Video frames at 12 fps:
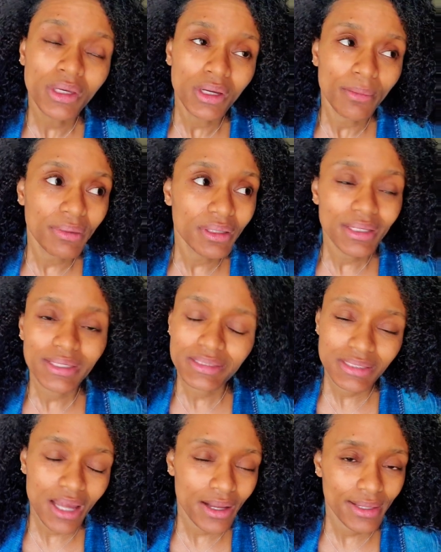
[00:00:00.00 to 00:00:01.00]
but
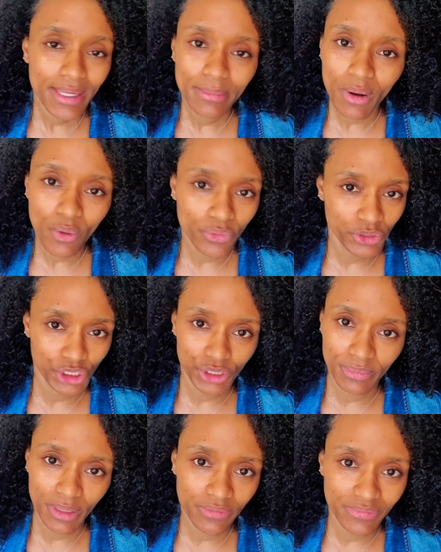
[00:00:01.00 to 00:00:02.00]
let's not claim
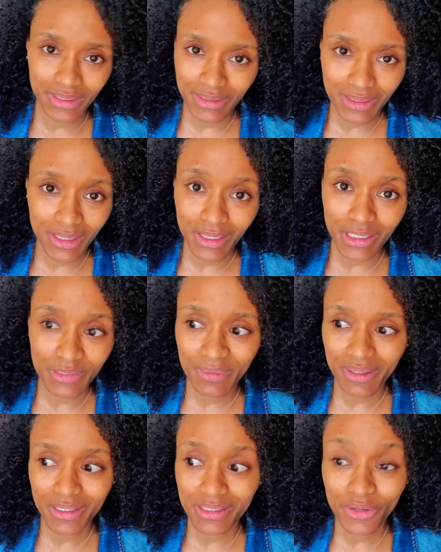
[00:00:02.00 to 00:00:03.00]
ownership of these things,
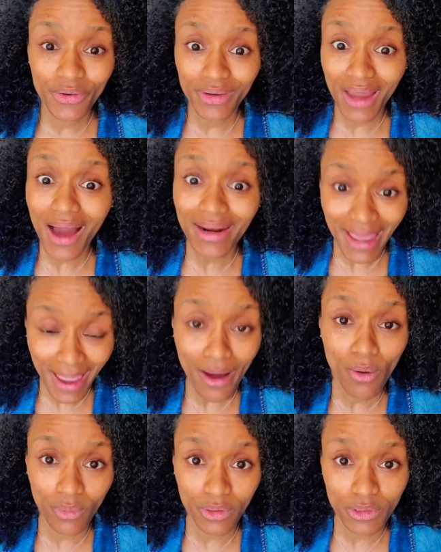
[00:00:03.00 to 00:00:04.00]
because they're not
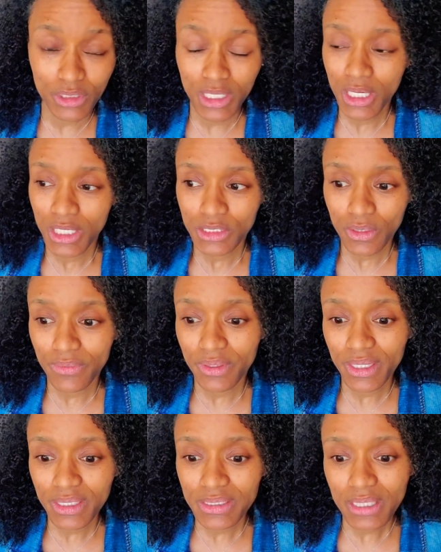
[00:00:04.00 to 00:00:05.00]
ours. So the
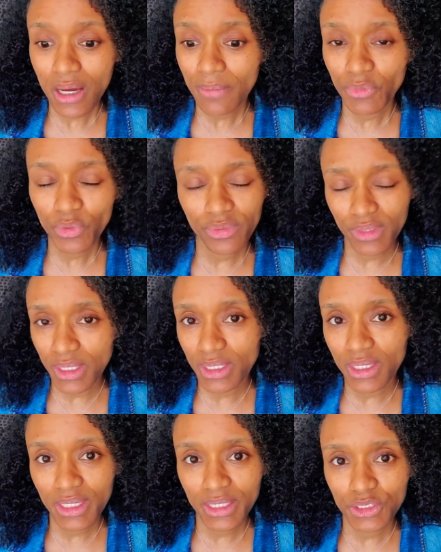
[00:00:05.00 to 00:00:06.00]
next time you're
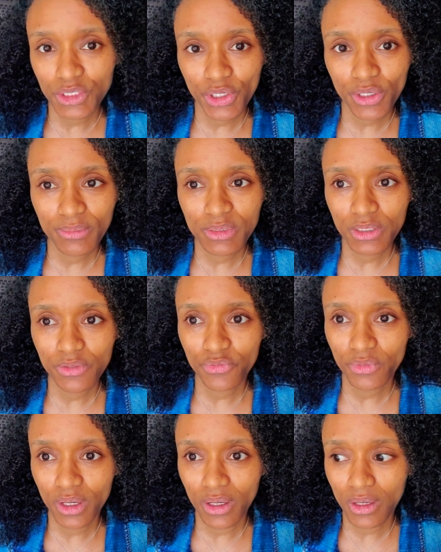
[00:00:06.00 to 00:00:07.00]
thinking in terms of
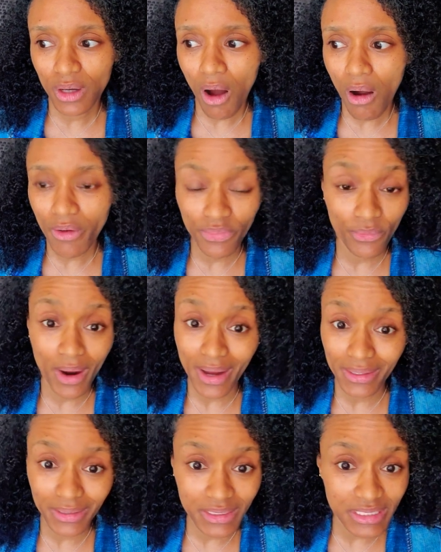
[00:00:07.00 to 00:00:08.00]

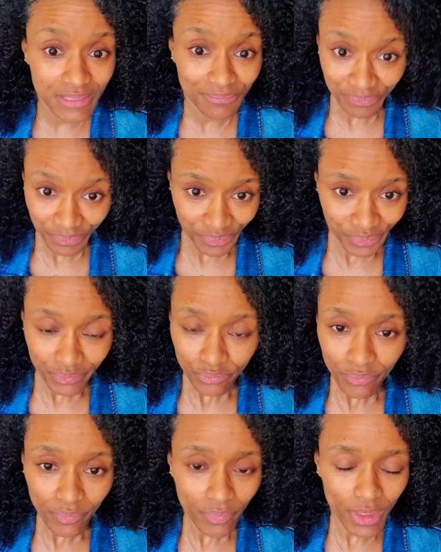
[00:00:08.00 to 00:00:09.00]
arthritis,
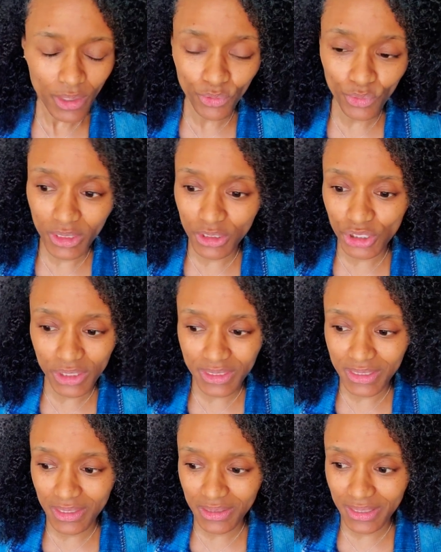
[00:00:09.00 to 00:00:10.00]
you can
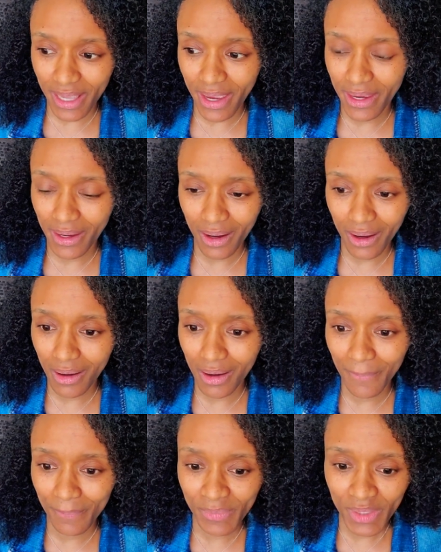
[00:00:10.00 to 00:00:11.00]
just say,
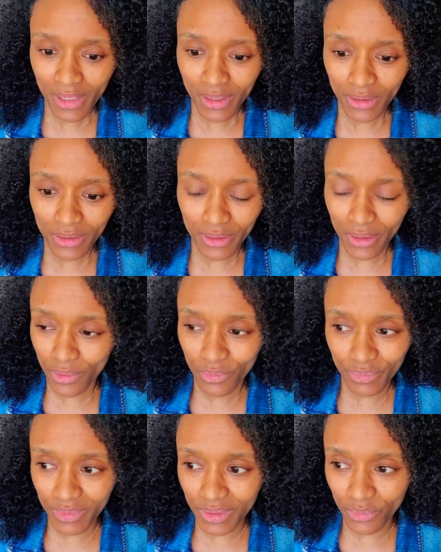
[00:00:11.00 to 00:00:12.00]

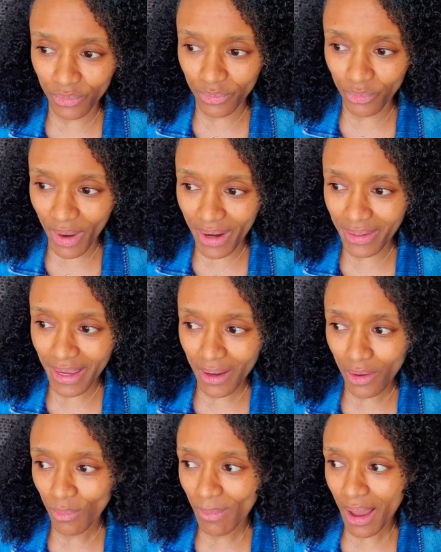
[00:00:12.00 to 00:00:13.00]
right
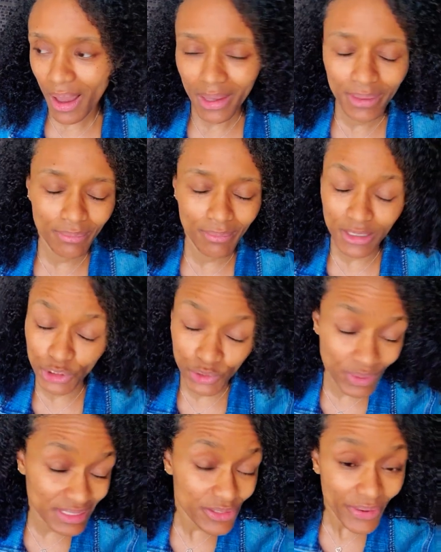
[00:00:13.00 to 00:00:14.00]
now my
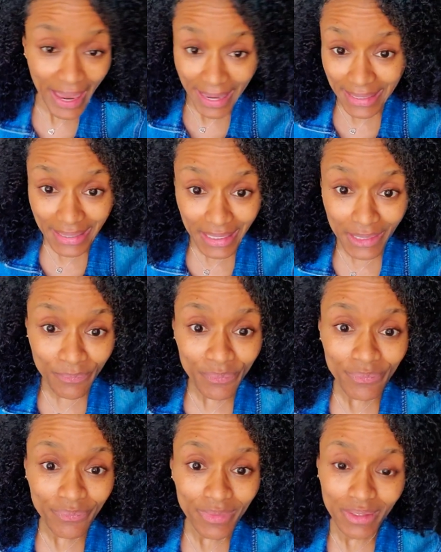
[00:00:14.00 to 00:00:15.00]
joints are aching.
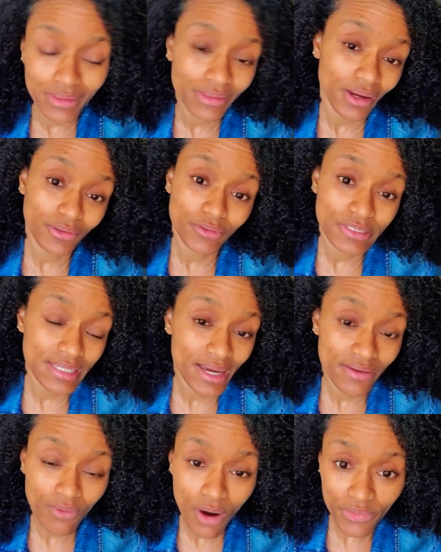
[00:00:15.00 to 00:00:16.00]
The doctor say I
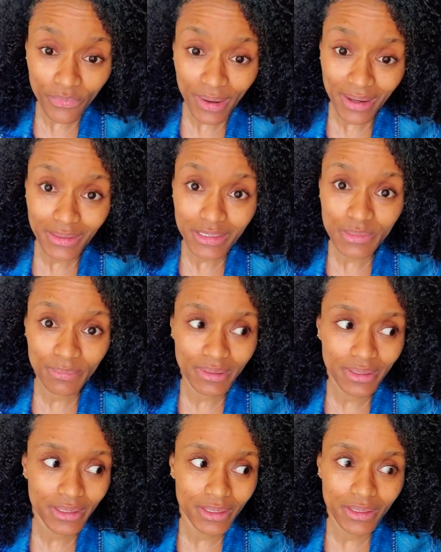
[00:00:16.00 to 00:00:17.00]
have arthritis,
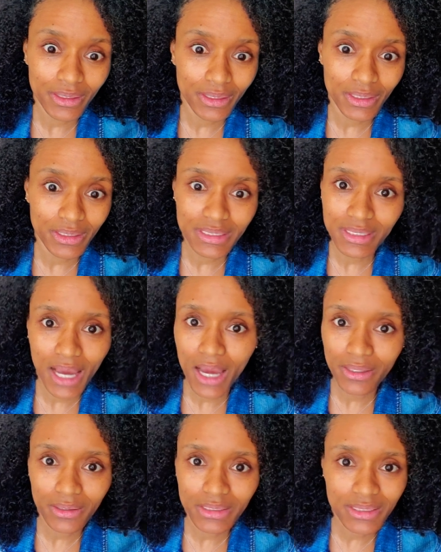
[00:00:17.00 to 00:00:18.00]
but it's
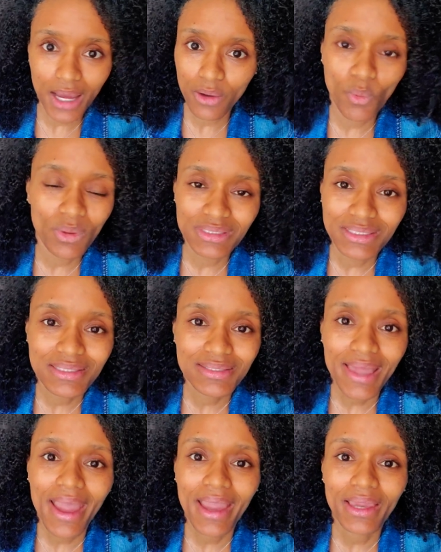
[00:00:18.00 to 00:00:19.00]
not going to
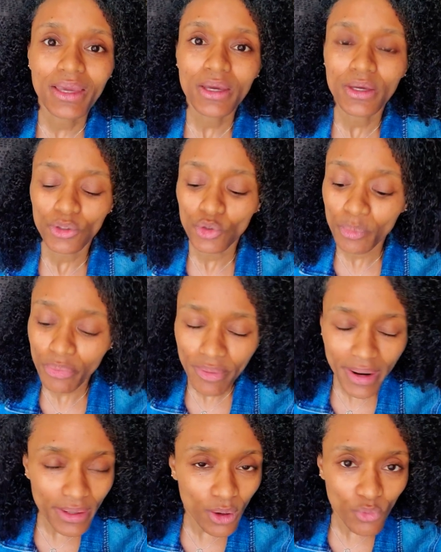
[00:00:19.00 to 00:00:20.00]
stay. You
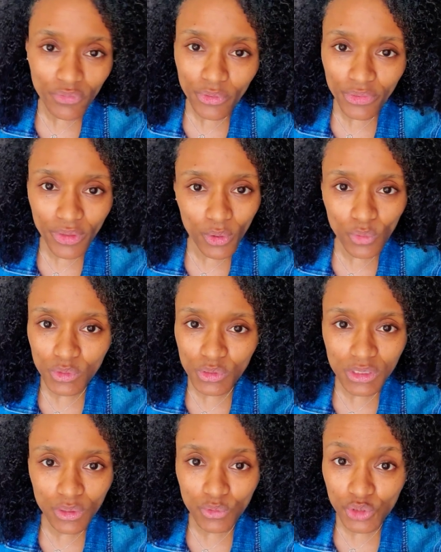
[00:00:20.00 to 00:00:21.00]
pray over
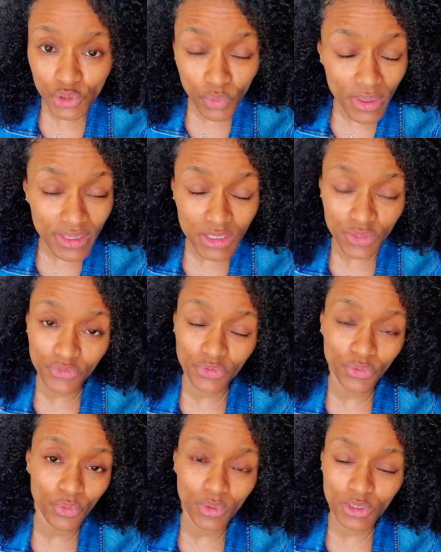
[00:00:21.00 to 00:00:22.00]
those joints of
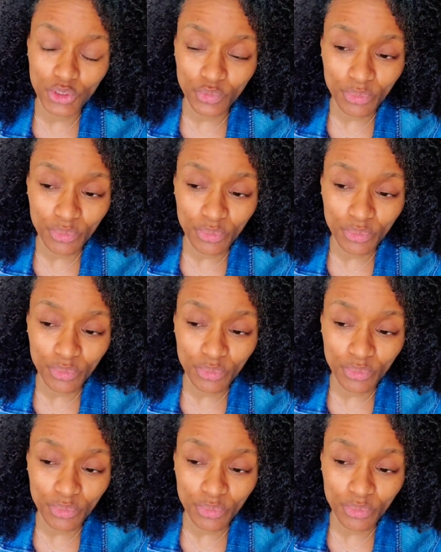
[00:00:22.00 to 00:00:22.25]
yours. You